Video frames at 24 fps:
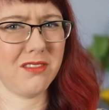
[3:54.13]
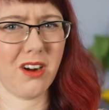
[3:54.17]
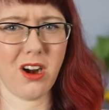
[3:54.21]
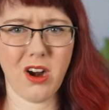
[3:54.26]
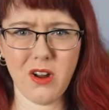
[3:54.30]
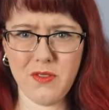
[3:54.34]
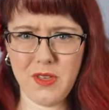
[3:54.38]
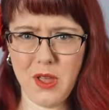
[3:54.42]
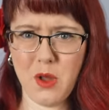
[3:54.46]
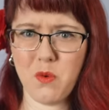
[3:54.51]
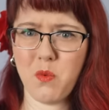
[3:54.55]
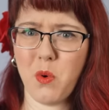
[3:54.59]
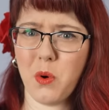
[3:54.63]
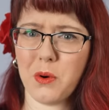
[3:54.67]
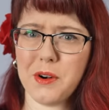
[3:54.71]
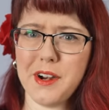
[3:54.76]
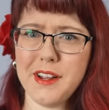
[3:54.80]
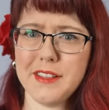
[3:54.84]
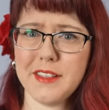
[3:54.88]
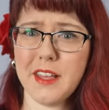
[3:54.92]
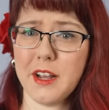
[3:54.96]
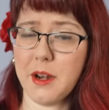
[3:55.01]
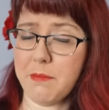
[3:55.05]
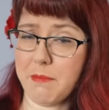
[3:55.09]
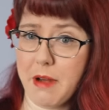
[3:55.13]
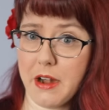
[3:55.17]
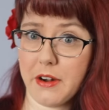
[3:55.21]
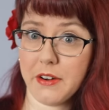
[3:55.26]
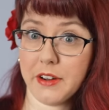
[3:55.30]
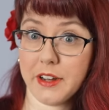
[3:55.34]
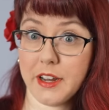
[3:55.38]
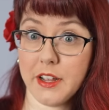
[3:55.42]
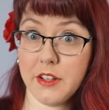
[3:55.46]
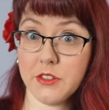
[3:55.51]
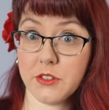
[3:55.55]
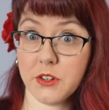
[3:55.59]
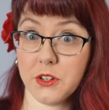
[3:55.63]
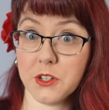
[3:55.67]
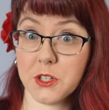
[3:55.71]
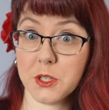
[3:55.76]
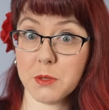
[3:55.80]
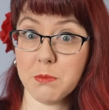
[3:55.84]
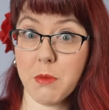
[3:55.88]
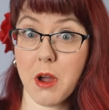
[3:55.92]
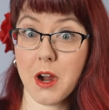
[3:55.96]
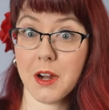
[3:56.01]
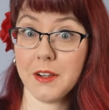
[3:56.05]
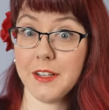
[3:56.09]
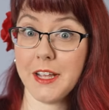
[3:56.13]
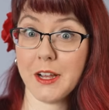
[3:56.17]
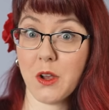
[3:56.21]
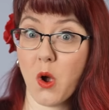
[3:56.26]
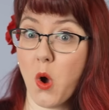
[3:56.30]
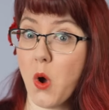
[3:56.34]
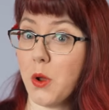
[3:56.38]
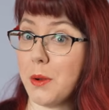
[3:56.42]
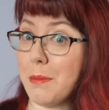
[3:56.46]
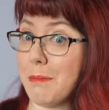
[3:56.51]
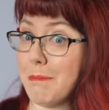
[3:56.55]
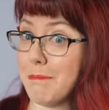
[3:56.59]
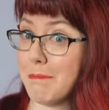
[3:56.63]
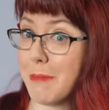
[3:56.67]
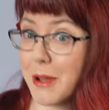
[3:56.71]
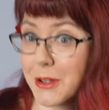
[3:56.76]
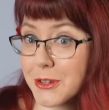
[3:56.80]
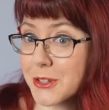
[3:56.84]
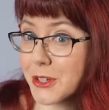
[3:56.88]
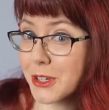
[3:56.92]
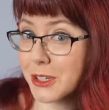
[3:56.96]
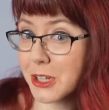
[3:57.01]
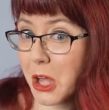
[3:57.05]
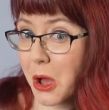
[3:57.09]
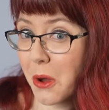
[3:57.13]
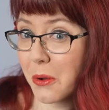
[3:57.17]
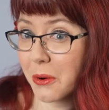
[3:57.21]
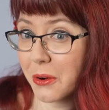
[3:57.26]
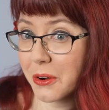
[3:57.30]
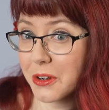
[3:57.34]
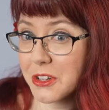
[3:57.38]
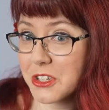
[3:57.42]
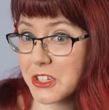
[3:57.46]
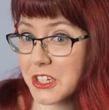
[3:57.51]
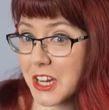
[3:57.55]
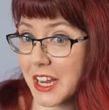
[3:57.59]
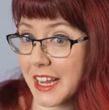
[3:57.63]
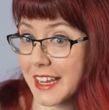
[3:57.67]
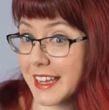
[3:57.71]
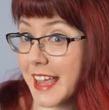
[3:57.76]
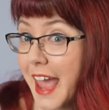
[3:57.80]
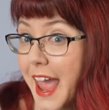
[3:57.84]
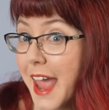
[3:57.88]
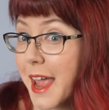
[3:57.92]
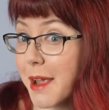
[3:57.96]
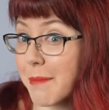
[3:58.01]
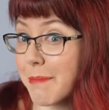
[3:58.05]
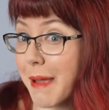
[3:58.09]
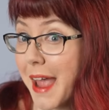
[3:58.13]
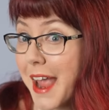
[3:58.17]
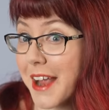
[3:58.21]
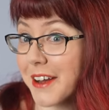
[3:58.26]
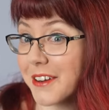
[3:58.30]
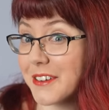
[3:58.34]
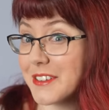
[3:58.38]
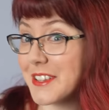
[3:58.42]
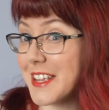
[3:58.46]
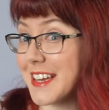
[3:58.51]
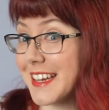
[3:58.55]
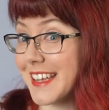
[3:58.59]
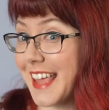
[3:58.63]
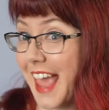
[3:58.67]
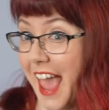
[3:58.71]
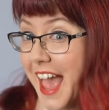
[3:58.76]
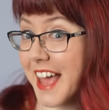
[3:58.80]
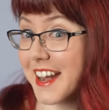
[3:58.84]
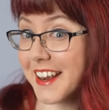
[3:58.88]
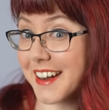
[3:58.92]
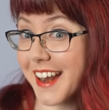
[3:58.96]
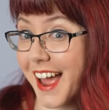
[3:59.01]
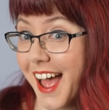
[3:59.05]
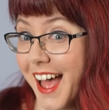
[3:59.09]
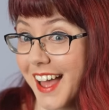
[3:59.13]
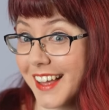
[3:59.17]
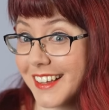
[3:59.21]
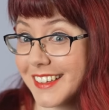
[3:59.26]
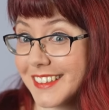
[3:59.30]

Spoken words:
Are they worried that Americans are smuggling old muzzle loaders to gangbangers in Canada?